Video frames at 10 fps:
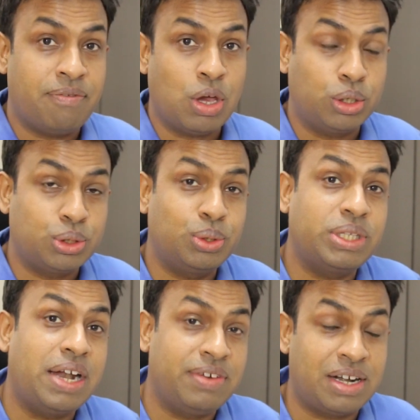We also know
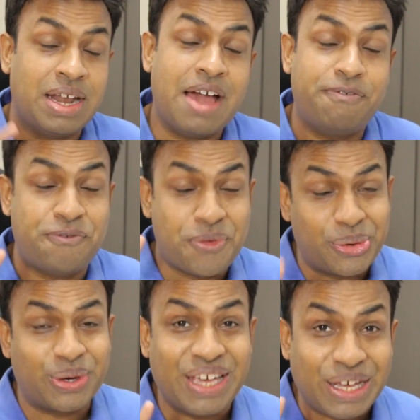that it'll have
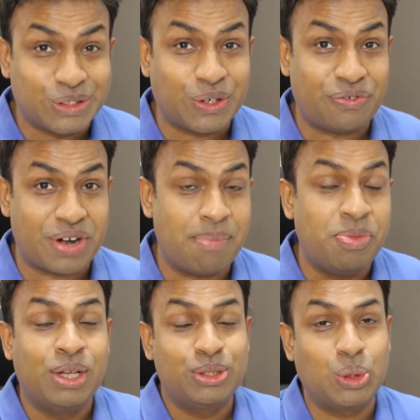4 gigs of RAM,
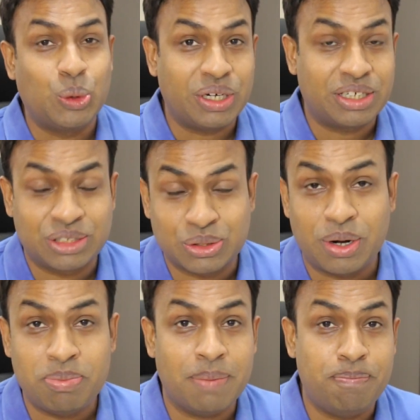so it's
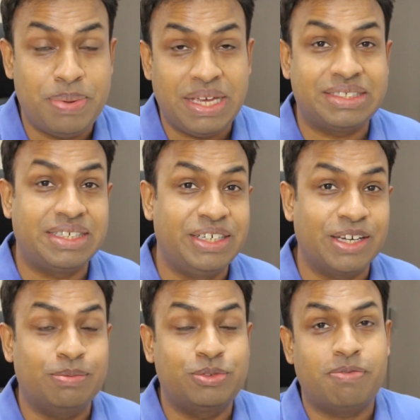going to be a beast in
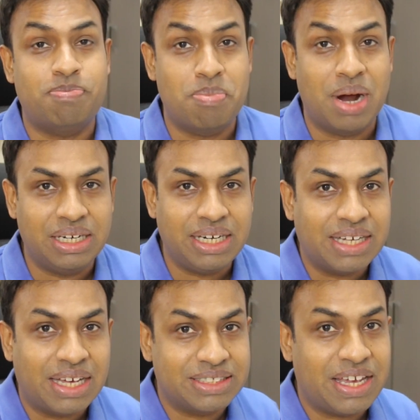terms of
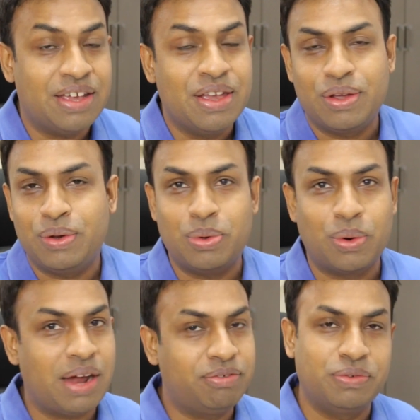multitasking. You
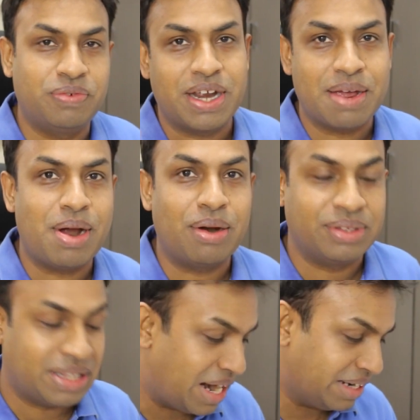don't have to worry
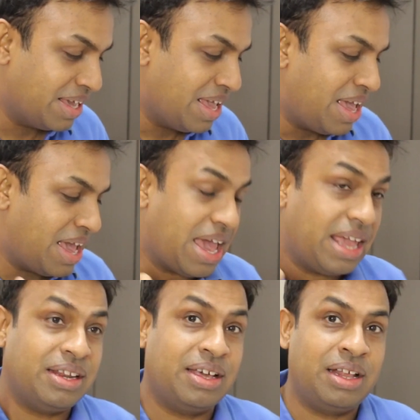about that.
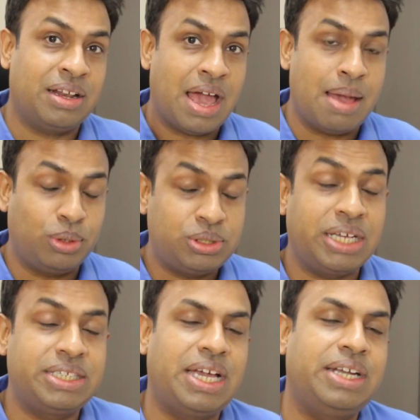And I'm also
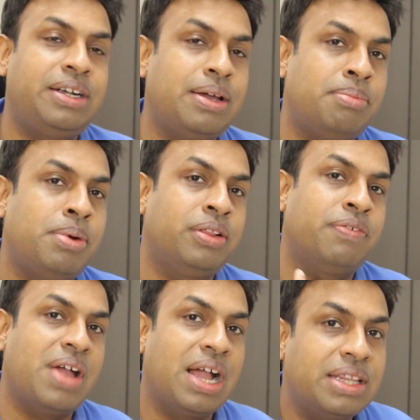excited about the
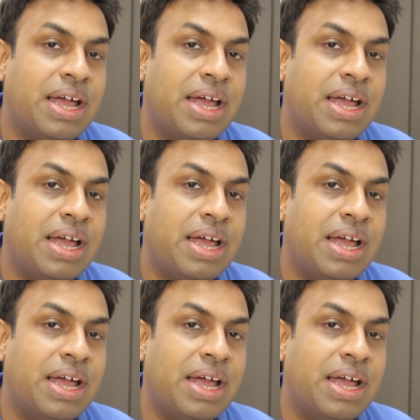fact